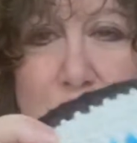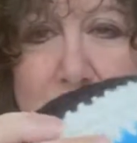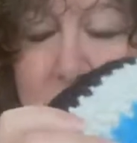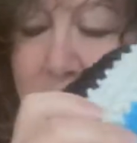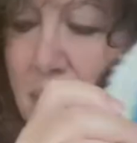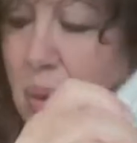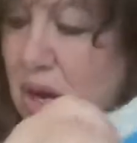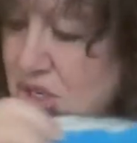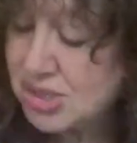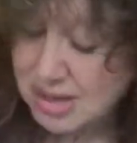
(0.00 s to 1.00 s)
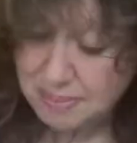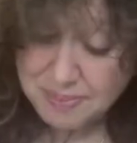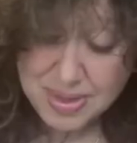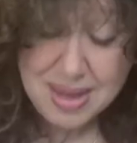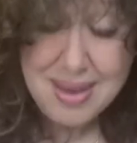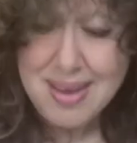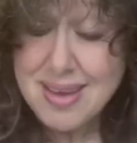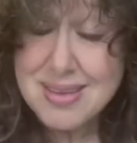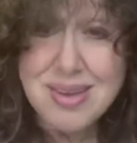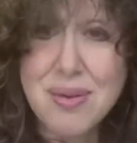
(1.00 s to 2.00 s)
you how that washes up.
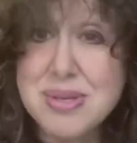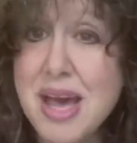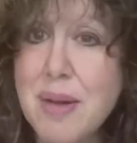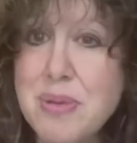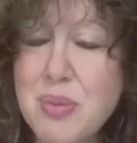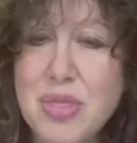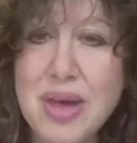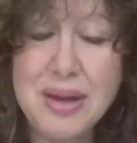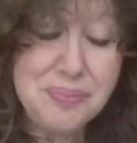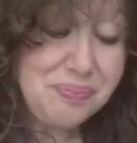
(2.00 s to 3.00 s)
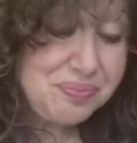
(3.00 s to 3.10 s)
So I was happy with that.